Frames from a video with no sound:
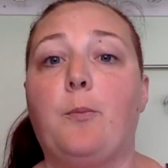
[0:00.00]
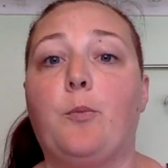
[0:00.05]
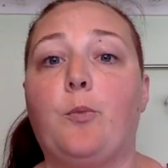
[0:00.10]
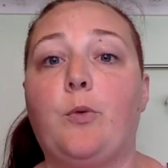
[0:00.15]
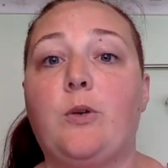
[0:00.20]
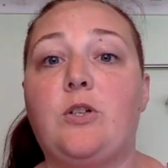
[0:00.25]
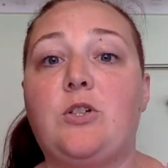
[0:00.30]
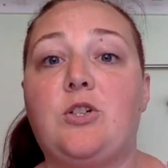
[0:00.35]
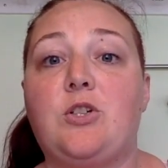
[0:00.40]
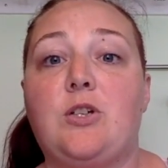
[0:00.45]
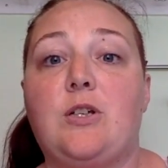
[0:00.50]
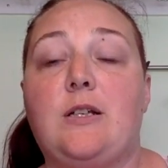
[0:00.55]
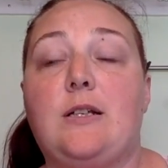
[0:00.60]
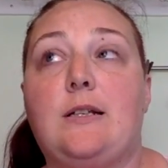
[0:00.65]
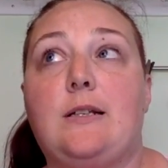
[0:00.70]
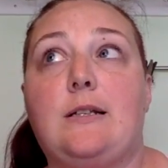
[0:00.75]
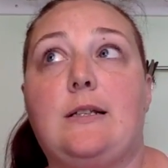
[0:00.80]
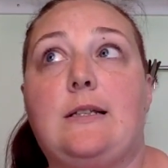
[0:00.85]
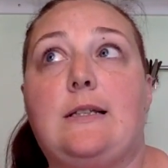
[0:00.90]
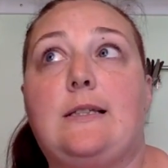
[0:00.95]
which
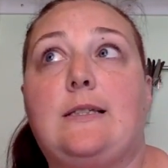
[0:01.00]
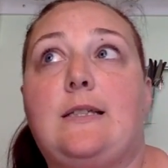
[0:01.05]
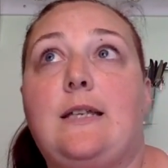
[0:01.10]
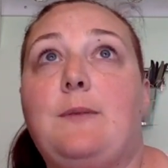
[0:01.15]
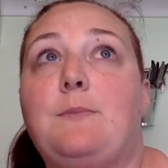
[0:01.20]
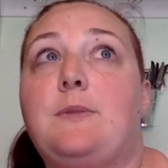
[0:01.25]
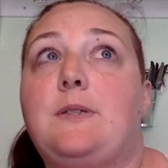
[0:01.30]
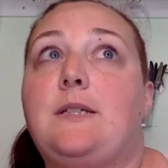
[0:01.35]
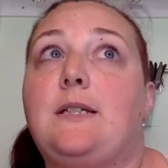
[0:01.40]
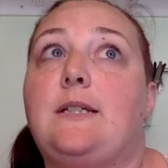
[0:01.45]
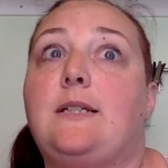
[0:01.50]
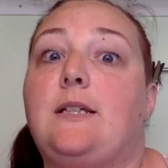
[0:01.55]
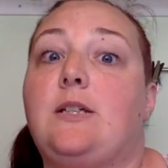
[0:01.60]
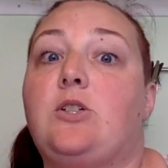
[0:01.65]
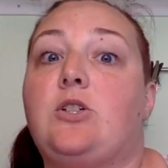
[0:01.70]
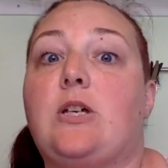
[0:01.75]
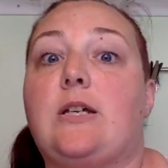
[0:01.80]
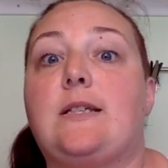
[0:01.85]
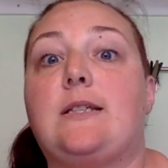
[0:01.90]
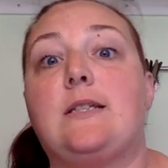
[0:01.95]
seems to
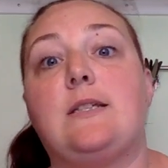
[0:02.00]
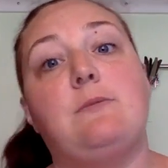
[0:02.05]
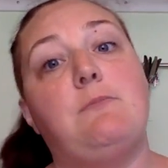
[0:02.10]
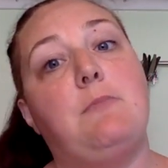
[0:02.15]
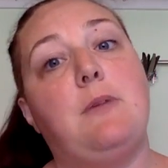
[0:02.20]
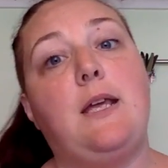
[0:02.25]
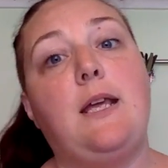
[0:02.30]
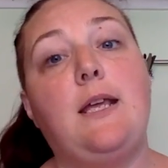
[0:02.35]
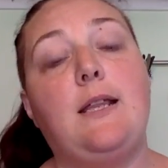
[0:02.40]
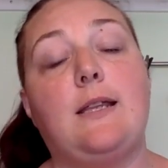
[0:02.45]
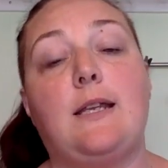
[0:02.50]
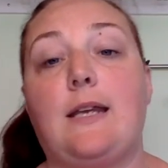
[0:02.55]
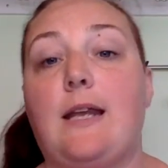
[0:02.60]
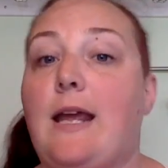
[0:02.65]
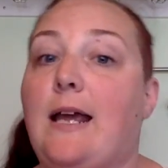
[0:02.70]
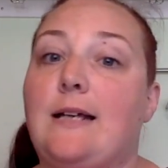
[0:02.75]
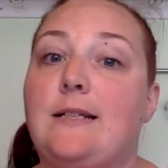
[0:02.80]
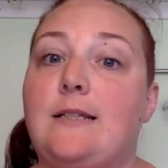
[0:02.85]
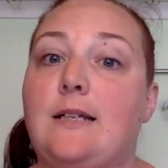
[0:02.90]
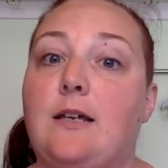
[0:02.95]
suggest to me that
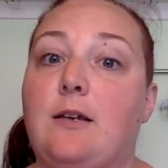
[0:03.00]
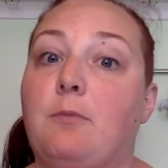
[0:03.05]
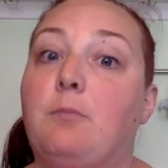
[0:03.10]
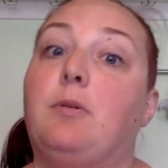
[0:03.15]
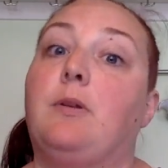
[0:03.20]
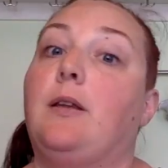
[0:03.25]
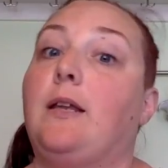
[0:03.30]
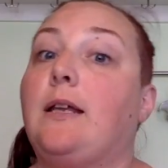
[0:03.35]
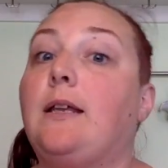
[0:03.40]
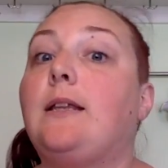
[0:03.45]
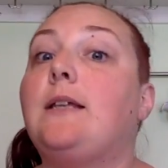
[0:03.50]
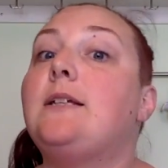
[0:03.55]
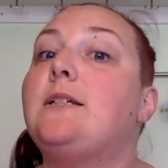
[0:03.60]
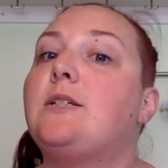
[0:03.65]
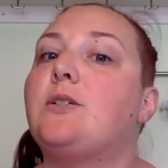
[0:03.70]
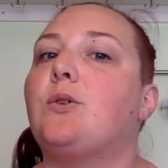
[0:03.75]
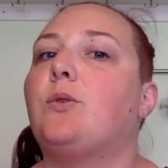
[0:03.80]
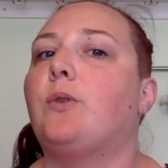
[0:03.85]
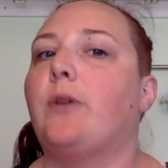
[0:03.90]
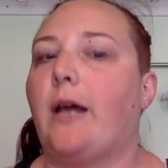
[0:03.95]
it hasn't completely
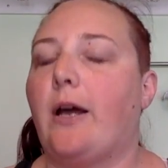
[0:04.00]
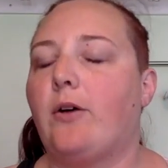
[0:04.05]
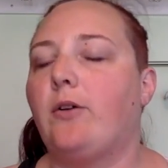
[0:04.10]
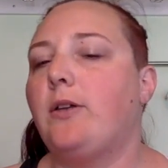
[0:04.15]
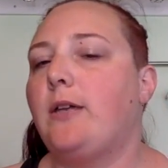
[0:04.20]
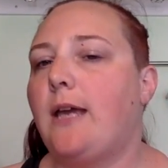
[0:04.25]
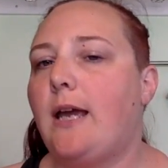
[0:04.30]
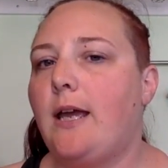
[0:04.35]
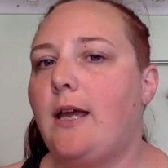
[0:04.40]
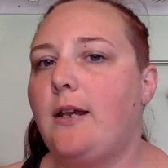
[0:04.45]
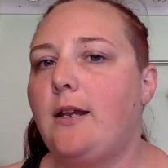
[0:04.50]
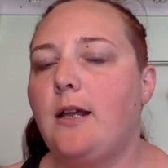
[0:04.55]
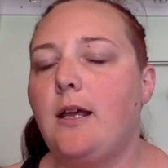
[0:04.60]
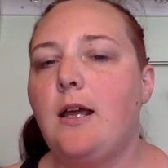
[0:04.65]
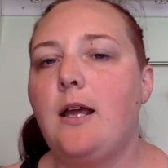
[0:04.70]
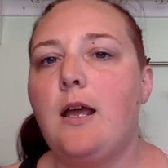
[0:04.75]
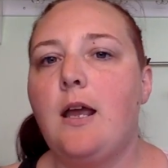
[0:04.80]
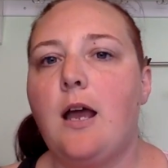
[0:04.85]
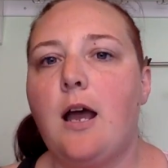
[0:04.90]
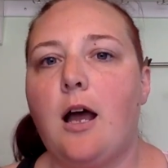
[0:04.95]
sold out yet.
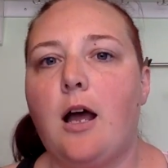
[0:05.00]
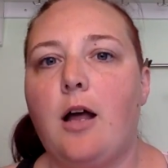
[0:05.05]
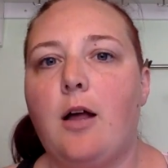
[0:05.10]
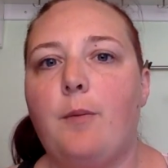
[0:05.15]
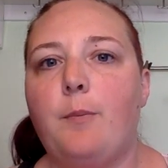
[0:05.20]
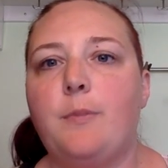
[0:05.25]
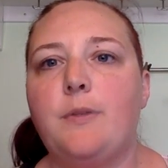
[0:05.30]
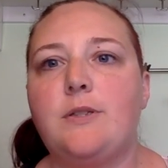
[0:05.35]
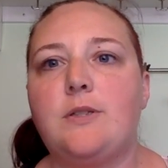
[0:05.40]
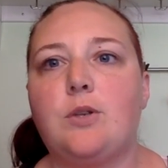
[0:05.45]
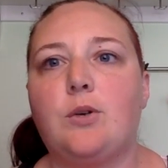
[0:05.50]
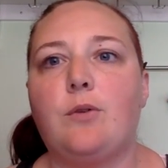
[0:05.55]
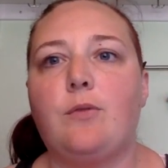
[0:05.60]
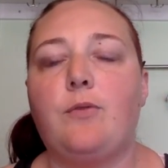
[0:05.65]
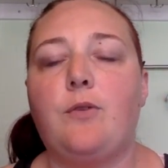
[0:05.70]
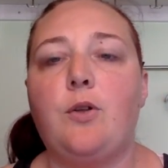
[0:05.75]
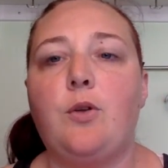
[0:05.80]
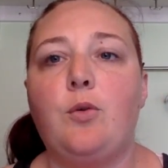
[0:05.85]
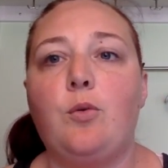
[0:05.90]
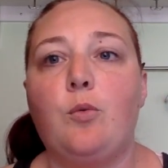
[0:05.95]
So
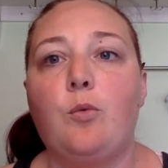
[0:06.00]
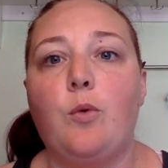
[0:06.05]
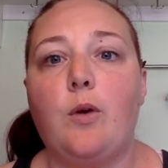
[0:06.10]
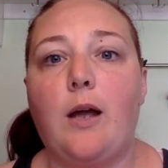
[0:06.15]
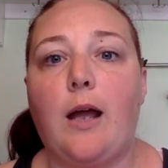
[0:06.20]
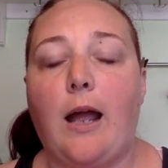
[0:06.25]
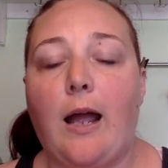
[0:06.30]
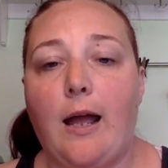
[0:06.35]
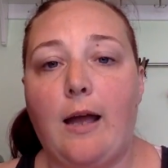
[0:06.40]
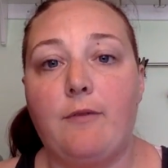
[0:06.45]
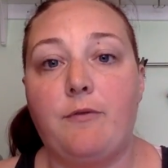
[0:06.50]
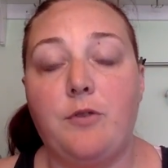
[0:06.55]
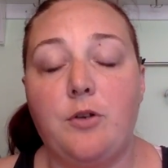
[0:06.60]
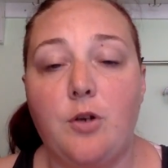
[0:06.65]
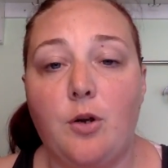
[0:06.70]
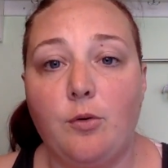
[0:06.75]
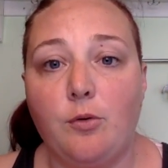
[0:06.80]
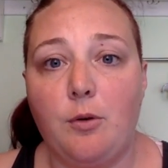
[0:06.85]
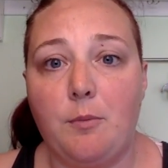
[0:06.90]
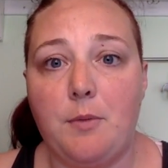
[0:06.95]
if you
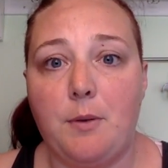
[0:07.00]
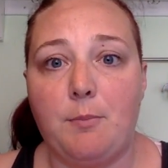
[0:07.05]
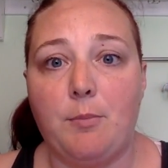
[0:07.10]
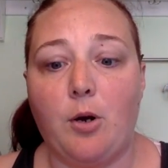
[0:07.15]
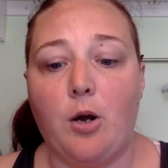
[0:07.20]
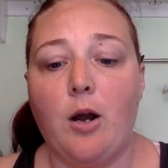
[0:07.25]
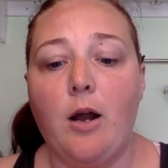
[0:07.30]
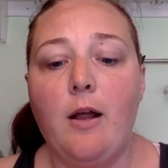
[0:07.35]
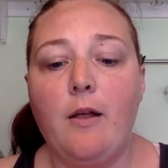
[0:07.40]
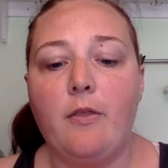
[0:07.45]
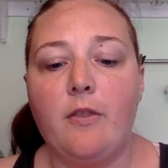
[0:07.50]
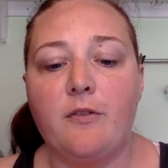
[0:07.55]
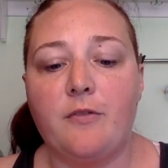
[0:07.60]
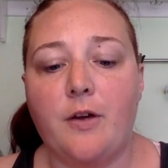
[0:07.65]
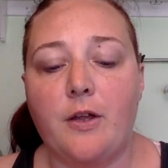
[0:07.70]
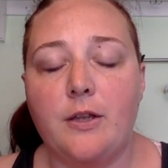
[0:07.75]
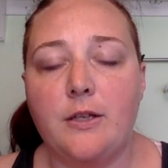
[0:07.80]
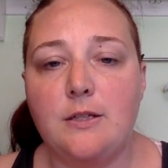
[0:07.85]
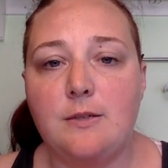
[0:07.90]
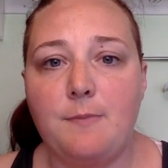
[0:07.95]
don't remember, the
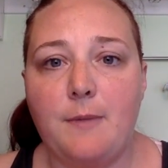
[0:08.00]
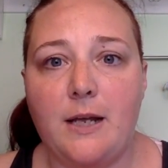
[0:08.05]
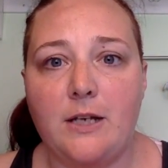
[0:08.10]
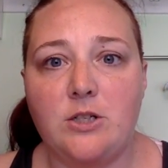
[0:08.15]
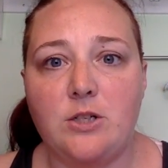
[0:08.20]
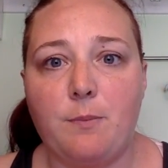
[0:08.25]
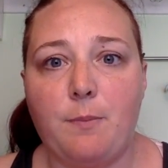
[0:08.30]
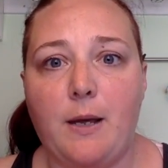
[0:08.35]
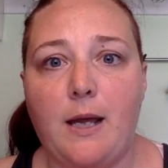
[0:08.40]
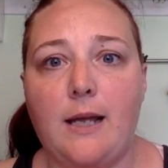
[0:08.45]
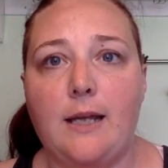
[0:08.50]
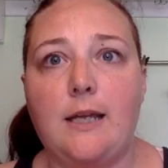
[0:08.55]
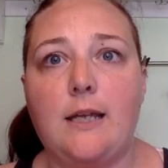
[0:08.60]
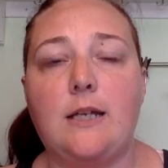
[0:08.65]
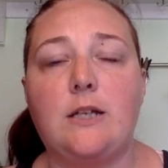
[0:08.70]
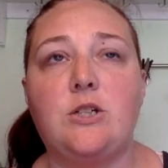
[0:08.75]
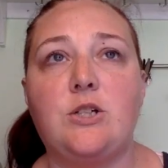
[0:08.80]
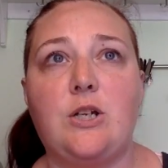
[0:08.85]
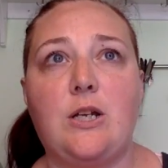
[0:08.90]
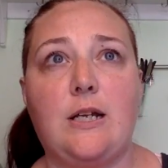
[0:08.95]
Fall into Magic
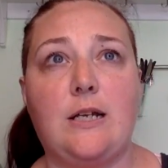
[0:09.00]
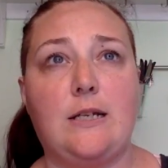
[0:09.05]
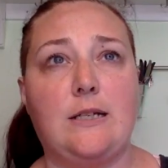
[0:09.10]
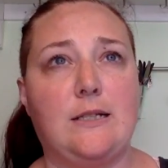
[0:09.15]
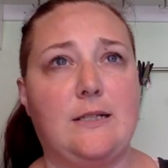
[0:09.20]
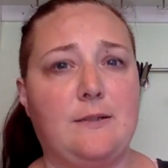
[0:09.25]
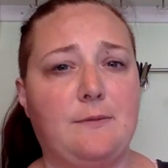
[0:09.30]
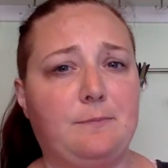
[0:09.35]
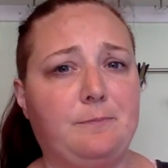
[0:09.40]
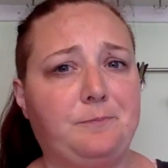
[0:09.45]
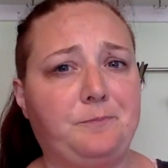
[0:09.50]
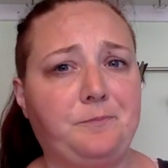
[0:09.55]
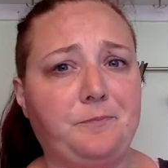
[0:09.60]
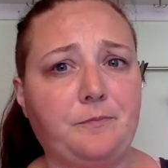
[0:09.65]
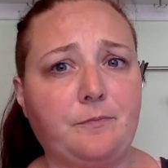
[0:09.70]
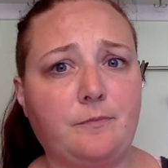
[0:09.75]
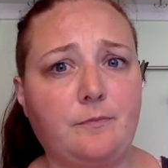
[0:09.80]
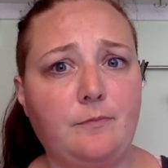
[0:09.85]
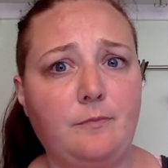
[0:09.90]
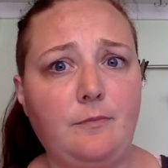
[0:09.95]
package is
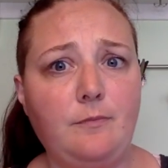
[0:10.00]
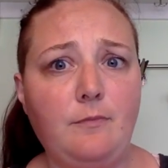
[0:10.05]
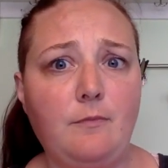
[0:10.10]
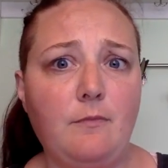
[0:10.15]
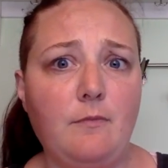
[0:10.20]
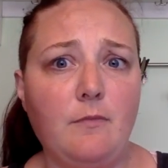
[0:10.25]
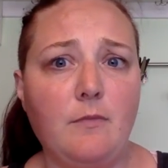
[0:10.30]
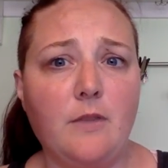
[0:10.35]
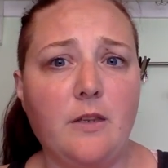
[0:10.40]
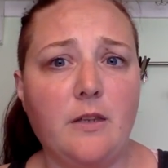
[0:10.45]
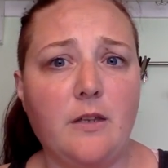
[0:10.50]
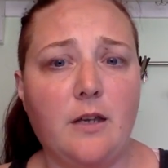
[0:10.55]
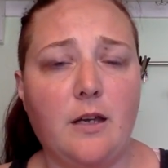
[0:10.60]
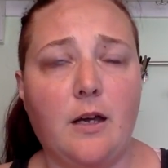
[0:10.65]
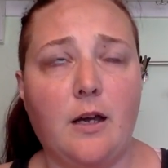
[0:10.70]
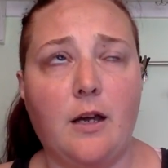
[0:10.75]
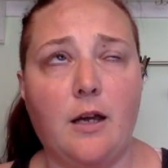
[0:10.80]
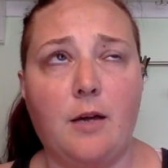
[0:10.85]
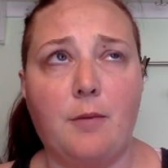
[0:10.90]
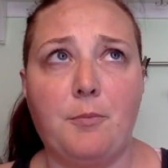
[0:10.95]

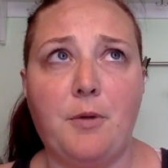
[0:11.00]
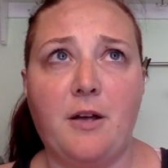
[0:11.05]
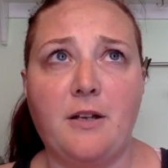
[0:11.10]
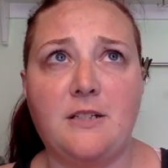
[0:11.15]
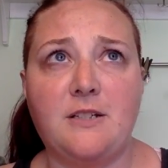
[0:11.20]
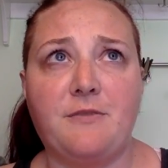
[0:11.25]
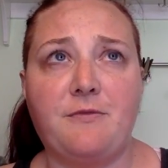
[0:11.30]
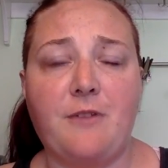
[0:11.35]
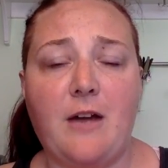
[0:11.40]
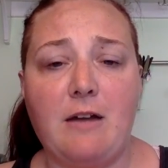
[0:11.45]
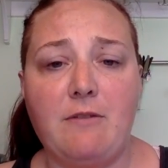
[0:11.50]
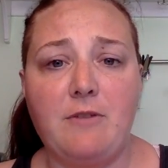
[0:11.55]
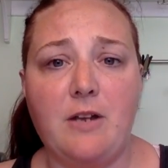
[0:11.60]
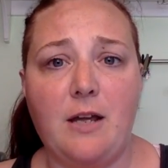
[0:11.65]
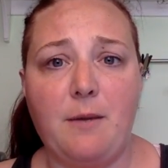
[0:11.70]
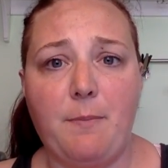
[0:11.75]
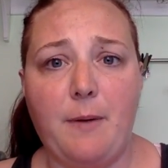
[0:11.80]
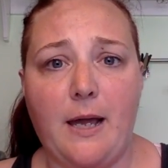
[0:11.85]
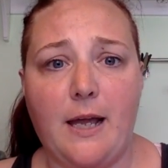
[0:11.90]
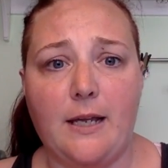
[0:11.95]
it's a
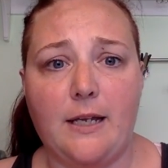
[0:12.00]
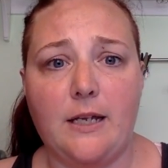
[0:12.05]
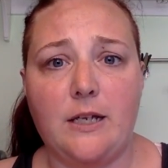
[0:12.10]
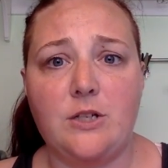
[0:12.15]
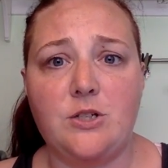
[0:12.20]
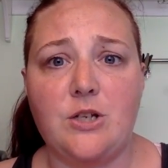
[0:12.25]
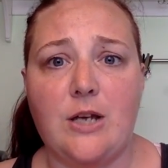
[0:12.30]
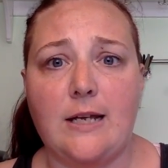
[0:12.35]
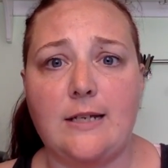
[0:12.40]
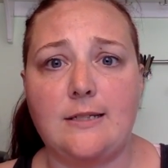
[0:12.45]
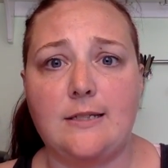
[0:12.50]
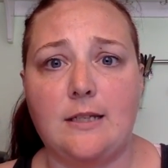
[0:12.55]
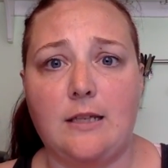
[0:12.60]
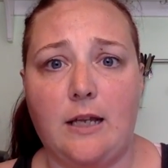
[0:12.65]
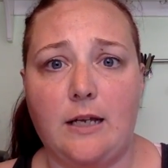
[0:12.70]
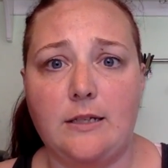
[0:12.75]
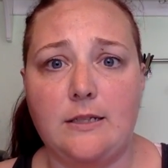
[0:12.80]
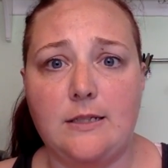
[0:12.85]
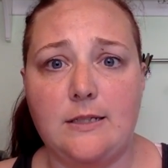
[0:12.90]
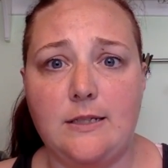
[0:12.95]
5-night package at
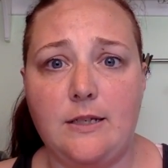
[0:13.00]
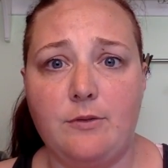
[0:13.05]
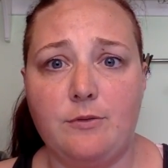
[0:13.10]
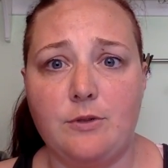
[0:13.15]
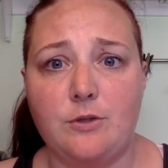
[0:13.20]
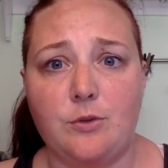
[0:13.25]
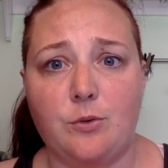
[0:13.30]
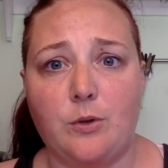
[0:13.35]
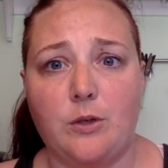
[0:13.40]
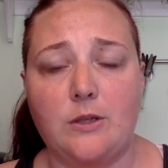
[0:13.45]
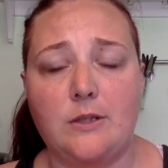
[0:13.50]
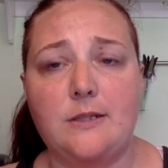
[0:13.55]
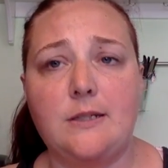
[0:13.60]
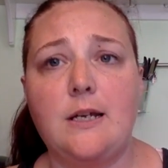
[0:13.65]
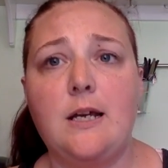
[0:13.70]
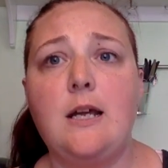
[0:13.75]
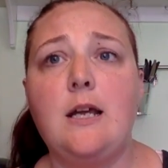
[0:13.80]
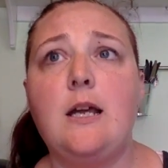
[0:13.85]
select Disney resorts.